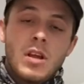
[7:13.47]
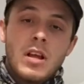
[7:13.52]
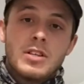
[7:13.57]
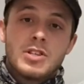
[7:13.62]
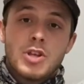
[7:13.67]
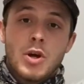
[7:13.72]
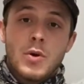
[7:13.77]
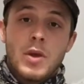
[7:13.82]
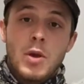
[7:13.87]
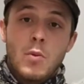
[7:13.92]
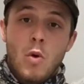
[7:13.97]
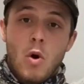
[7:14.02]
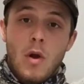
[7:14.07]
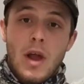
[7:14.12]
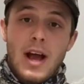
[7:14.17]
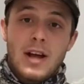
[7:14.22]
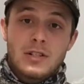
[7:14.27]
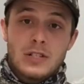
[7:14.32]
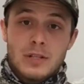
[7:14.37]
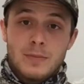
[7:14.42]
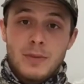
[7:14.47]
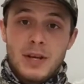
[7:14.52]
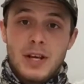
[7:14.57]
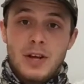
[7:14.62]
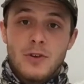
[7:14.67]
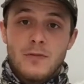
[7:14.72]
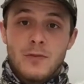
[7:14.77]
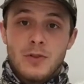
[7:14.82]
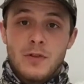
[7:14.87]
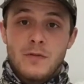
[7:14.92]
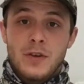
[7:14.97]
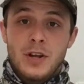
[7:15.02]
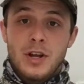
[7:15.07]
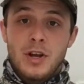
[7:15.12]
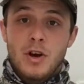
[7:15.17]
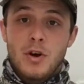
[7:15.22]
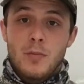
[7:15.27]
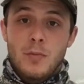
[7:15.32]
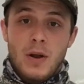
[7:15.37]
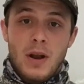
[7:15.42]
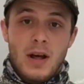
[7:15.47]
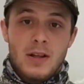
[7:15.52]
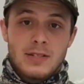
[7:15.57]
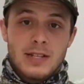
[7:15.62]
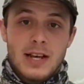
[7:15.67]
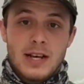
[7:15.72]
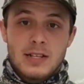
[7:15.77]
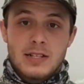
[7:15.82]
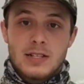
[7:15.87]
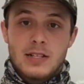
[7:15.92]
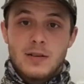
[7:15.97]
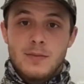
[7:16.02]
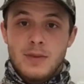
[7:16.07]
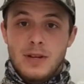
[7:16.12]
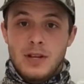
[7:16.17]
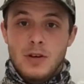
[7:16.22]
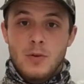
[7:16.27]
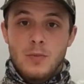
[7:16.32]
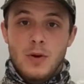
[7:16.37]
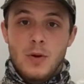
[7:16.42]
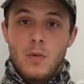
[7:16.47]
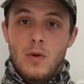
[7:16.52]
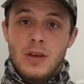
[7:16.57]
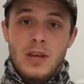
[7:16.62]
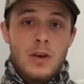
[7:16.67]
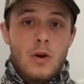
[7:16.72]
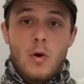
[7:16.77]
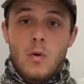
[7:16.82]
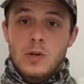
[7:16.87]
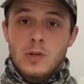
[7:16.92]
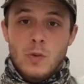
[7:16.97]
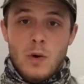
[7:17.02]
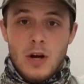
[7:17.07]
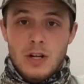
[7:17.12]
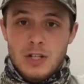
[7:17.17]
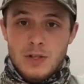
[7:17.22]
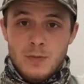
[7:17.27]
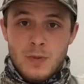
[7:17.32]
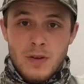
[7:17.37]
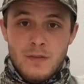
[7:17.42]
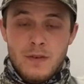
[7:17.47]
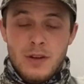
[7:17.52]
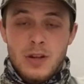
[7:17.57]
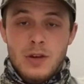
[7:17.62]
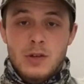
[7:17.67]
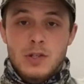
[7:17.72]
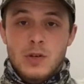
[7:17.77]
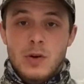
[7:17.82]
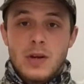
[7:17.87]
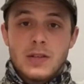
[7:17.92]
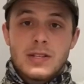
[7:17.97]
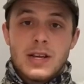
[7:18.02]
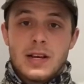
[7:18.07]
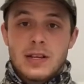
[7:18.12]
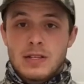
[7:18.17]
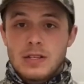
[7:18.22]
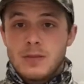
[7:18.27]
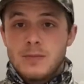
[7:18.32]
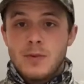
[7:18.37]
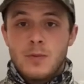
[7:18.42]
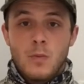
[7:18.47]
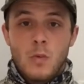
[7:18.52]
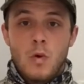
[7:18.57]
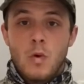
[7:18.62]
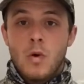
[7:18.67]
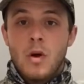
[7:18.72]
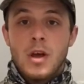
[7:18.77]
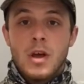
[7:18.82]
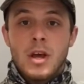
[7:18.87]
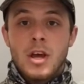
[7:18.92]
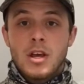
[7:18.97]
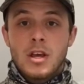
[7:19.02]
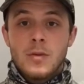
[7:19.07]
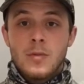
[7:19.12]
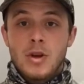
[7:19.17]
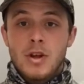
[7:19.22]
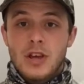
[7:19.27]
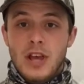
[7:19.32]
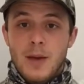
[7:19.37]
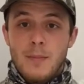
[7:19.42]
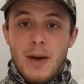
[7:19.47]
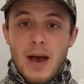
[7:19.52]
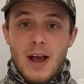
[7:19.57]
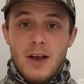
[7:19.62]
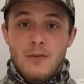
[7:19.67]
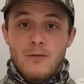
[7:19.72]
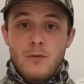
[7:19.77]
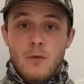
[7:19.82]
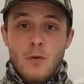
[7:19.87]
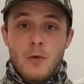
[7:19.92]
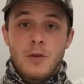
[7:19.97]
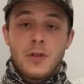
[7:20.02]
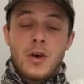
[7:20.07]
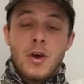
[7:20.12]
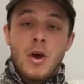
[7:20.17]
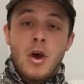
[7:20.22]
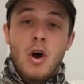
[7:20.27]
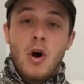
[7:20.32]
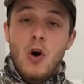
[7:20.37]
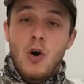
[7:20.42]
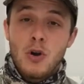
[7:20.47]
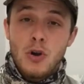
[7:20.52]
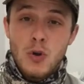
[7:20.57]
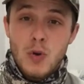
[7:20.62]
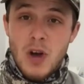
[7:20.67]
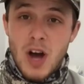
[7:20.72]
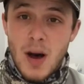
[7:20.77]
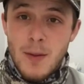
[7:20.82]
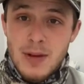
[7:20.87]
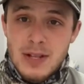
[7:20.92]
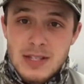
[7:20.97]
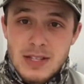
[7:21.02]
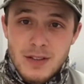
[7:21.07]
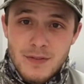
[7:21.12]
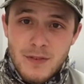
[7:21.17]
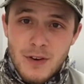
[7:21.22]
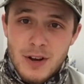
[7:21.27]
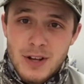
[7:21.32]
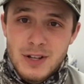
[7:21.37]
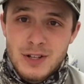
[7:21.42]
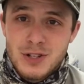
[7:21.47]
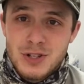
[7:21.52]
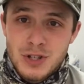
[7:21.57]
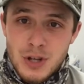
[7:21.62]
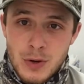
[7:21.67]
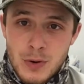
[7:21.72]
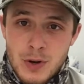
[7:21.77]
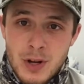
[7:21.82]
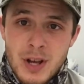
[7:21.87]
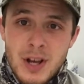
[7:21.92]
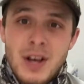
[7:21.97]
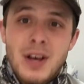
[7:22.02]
so he won't actually be here for the video but I'll text him and he'll be he always watches my videos so I'll text him and we'll communicate back and forth on who commented the funniest joke.